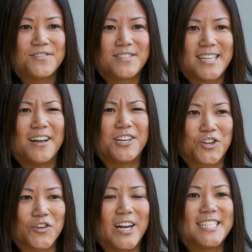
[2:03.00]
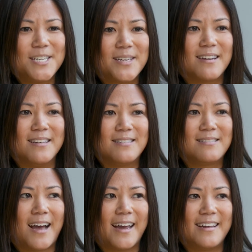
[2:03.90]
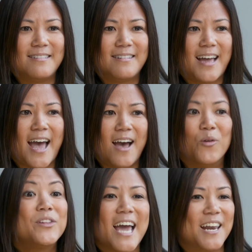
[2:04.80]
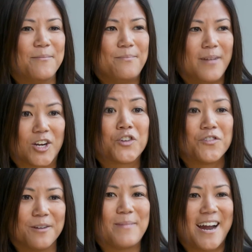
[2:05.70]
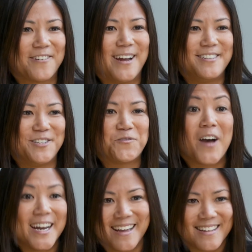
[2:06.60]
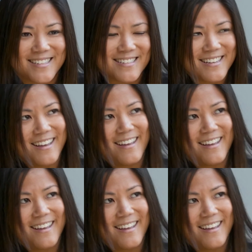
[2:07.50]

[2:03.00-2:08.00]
of sounded crazy because I only had a career background in finance.